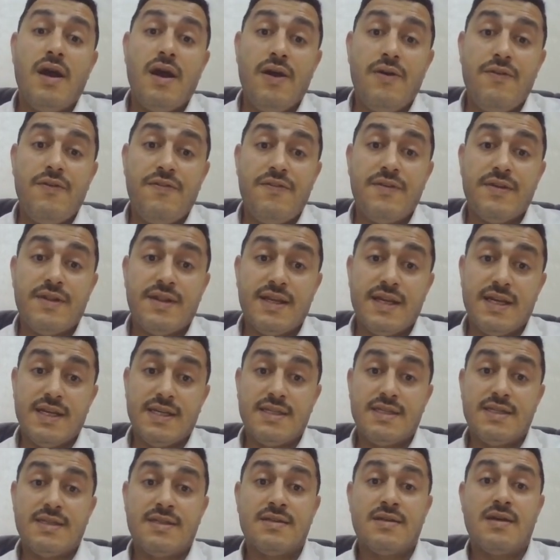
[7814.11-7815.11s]
if it
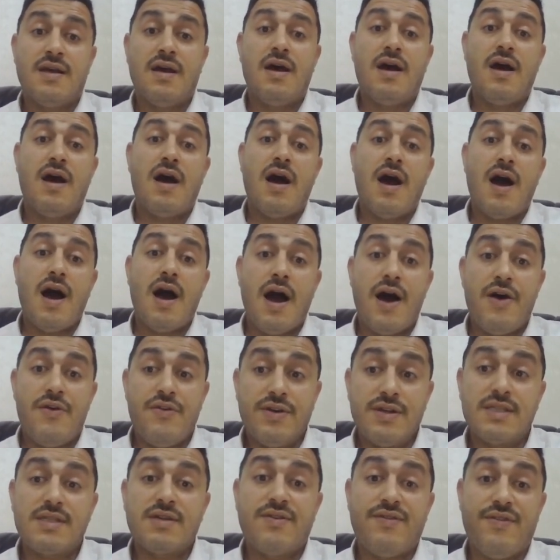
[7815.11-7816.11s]
is a
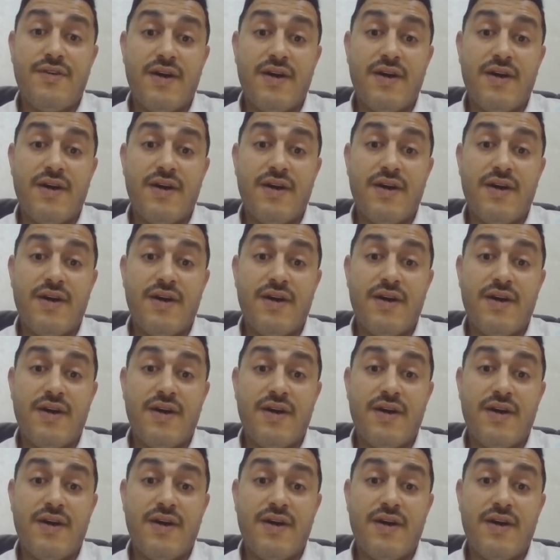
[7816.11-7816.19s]
risk